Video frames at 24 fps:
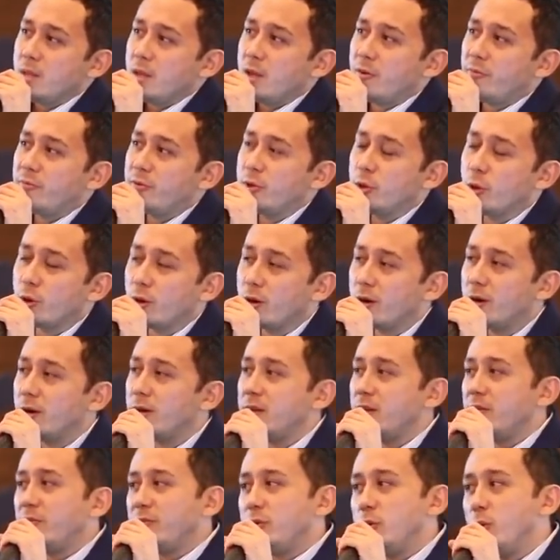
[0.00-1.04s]
if
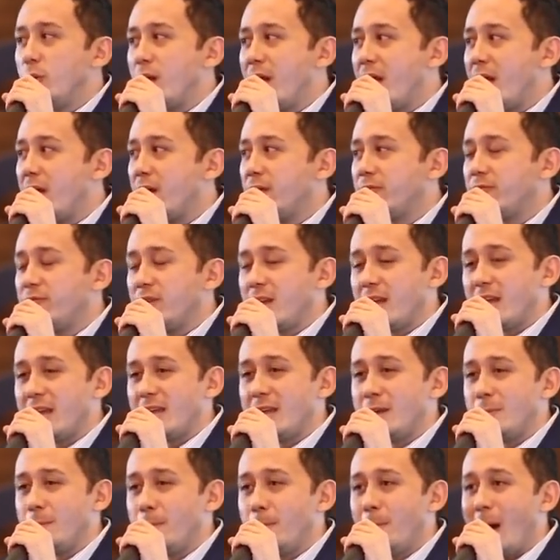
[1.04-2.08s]
you have
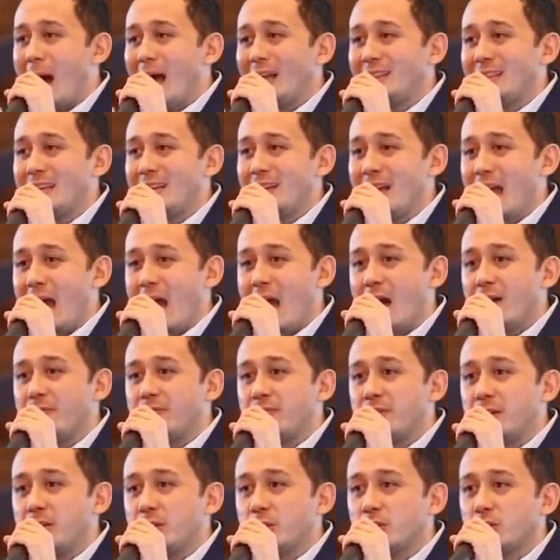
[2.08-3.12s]
a batting
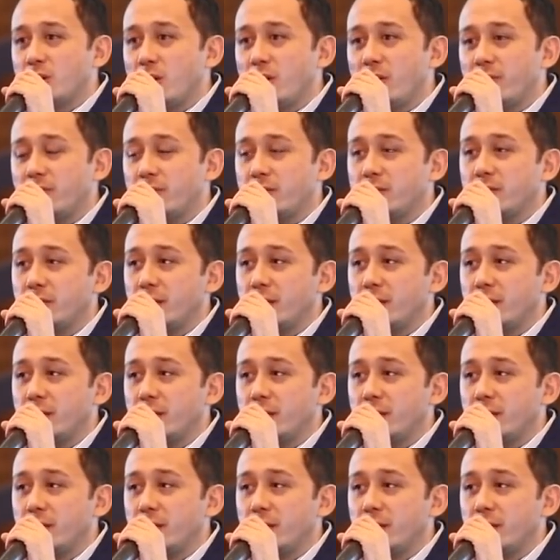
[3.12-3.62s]
average of